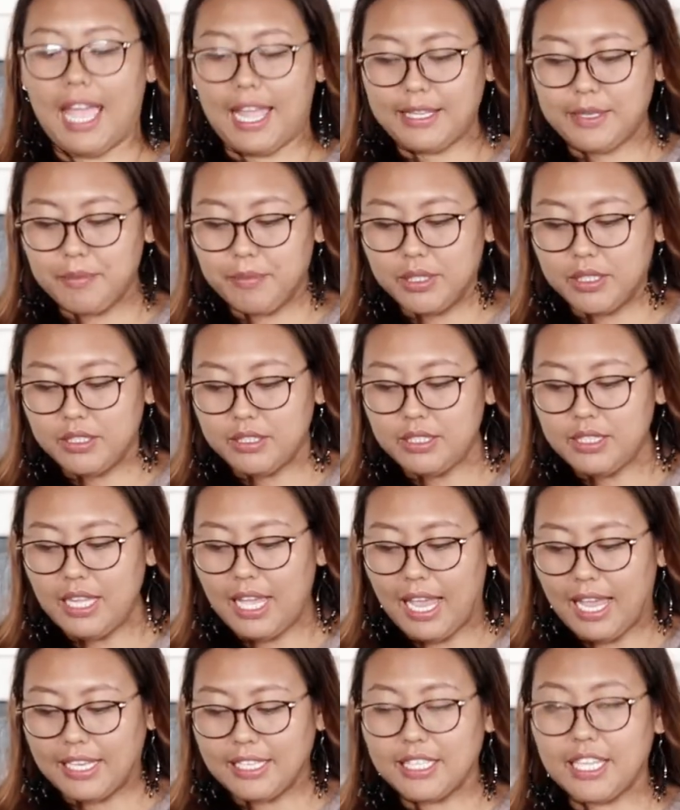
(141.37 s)

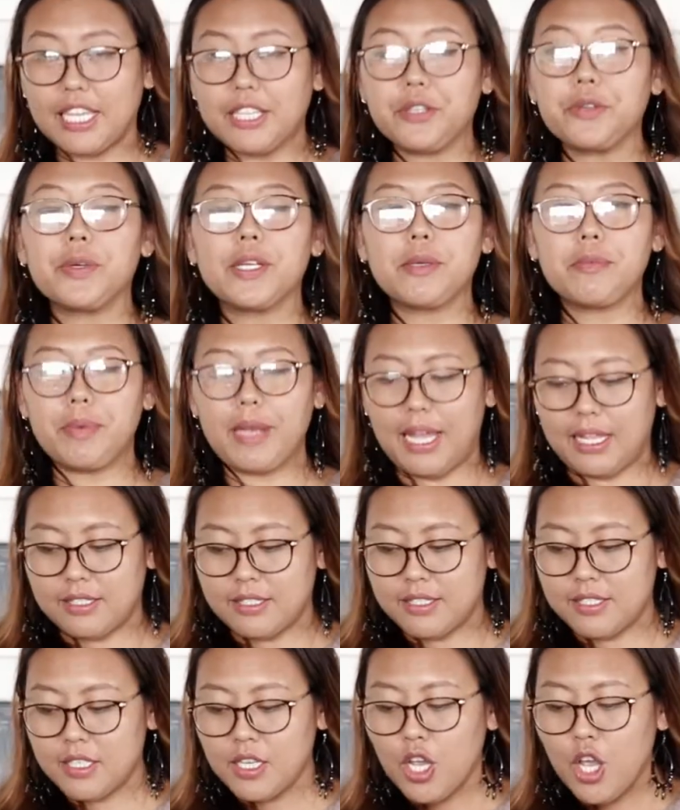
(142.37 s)
animal and gathering
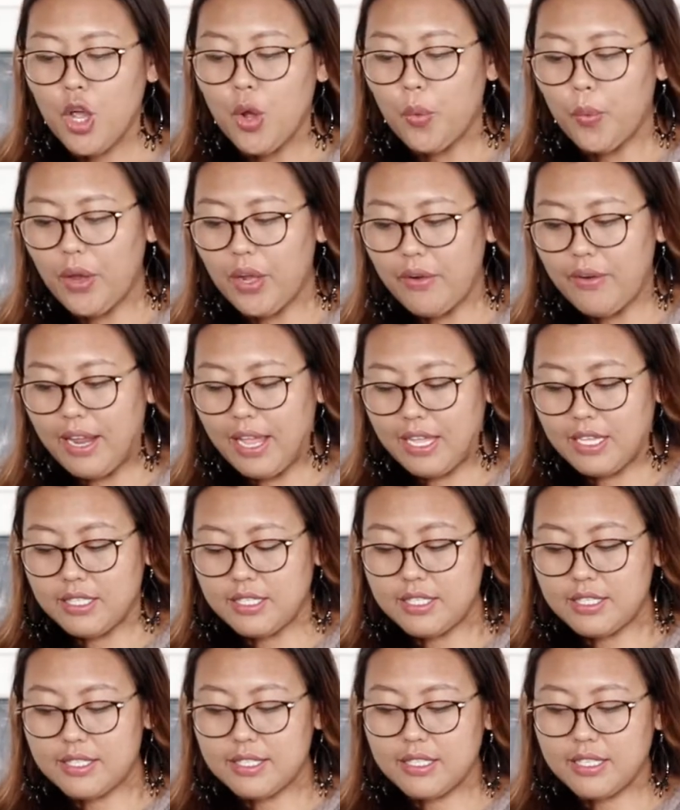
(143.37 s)
plants,
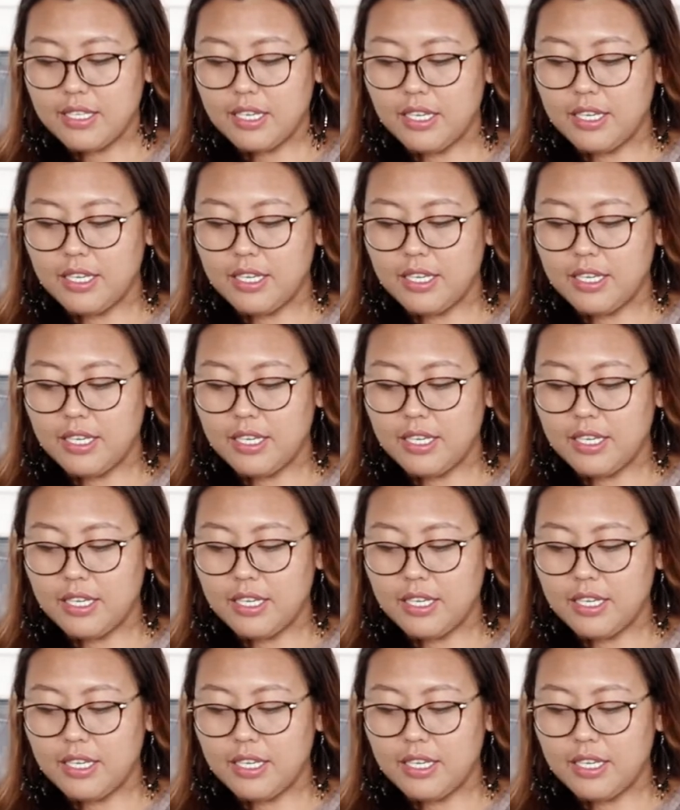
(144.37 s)
whereas